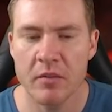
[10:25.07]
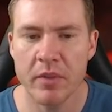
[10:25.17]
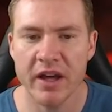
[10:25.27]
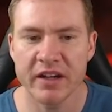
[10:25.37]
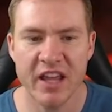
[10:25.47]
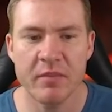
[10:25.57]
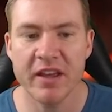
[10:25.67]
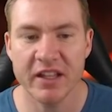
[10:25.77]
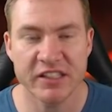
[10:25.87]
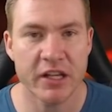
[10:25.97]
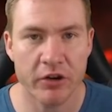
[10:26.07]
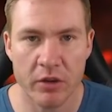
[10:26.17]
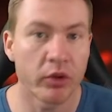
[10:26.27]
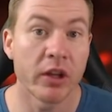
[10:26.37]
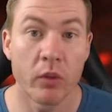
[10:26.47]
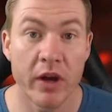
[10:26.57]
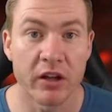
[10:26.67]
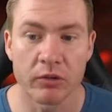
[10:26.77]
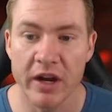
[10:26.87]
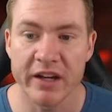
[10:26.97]
but Kimi can set her up really
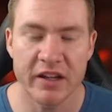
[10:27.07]
well, right?